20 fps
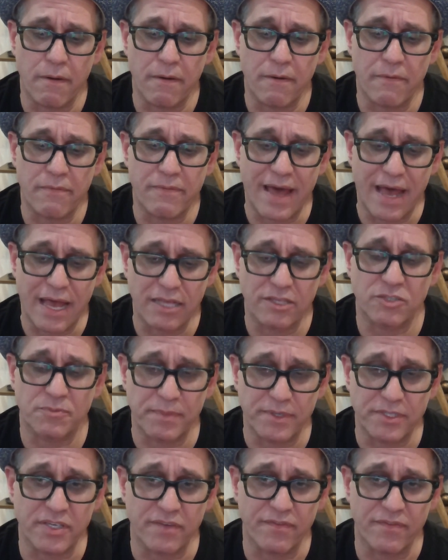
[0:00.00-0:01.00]
that
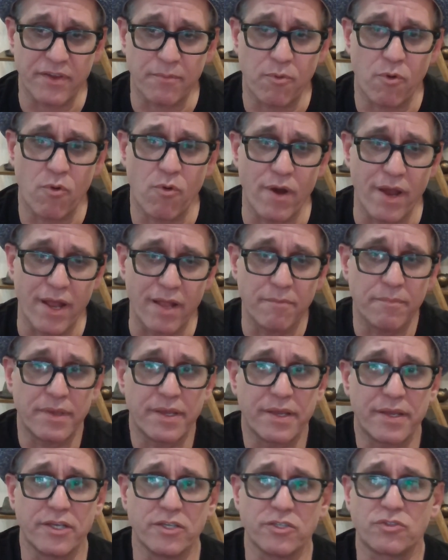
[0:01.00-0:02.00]
specific point,
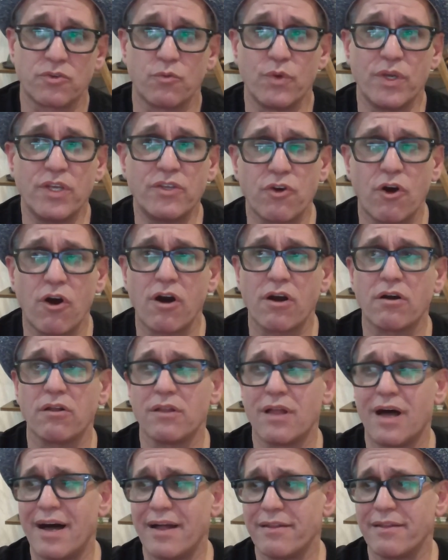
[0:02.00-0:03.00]
because we talk a
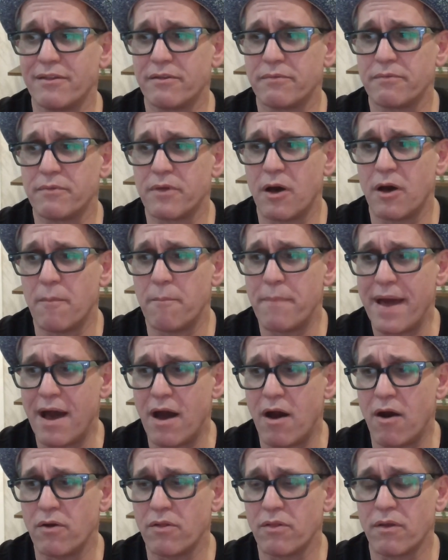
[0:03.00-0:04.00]
lot
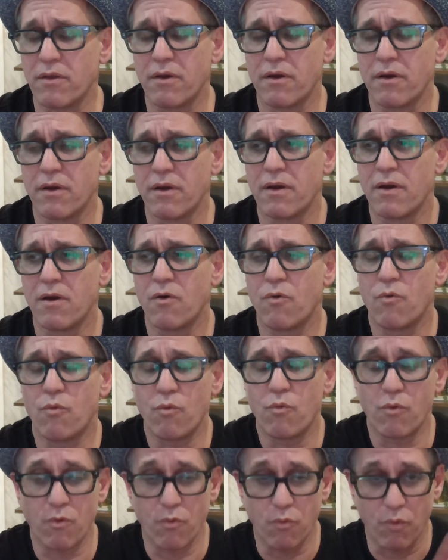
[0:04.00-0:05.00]
about
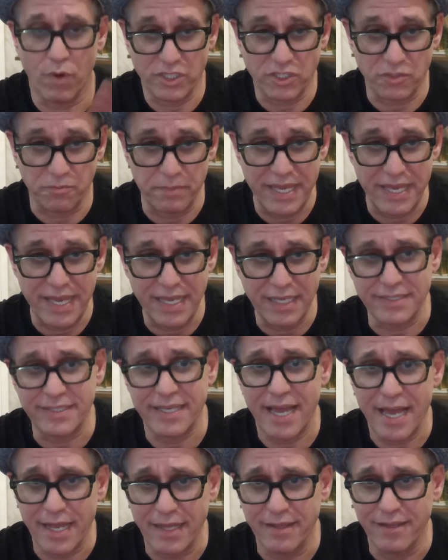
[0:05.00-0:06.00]
what's being
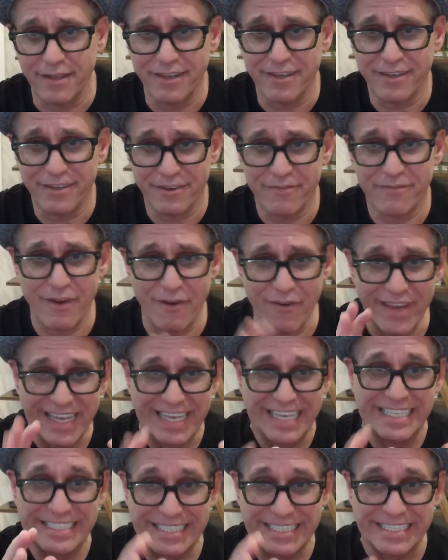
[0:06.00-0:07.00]
said, very
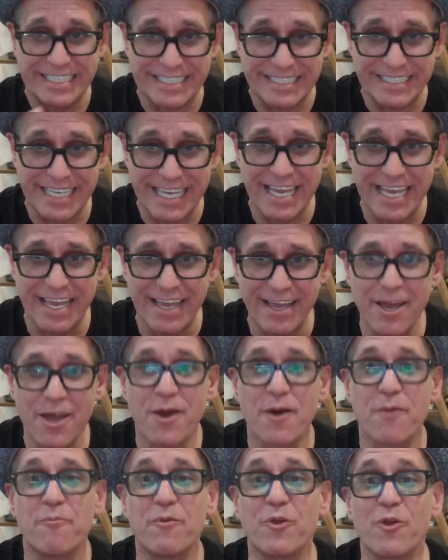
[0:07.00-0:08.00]
easy to see,
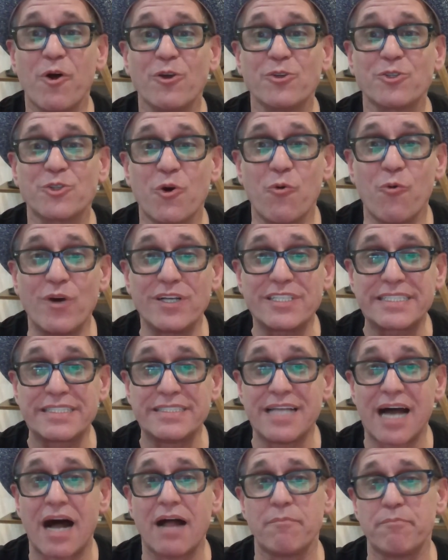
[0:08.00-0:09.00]
but also what's
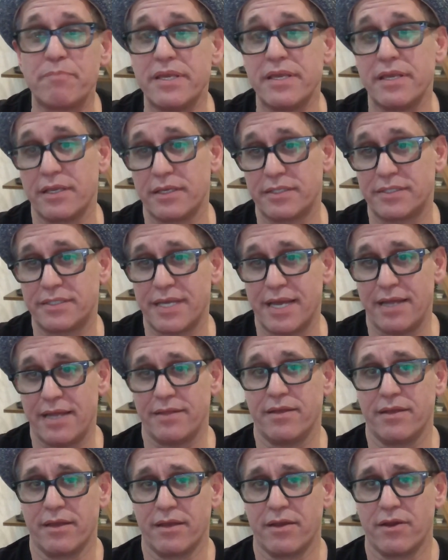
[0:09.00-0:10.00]
not being said,
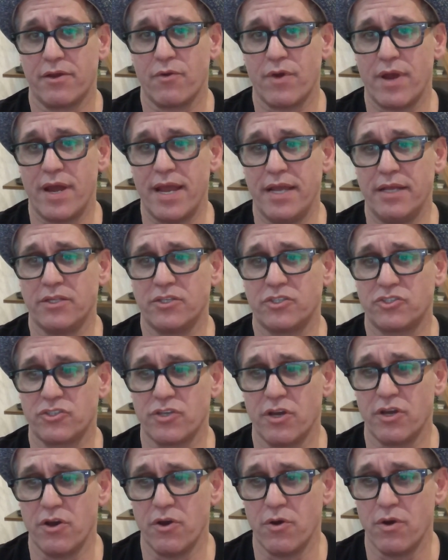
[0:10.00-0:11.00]
right?
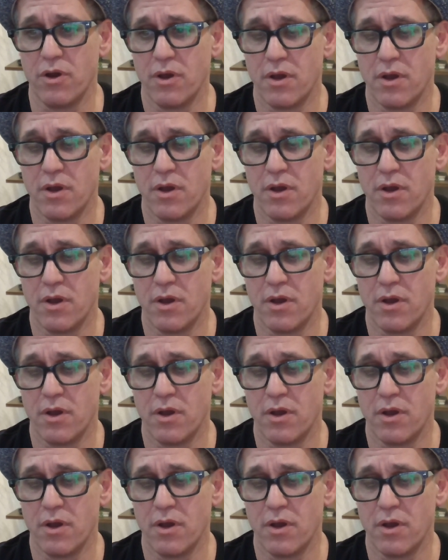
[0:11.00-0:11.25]
So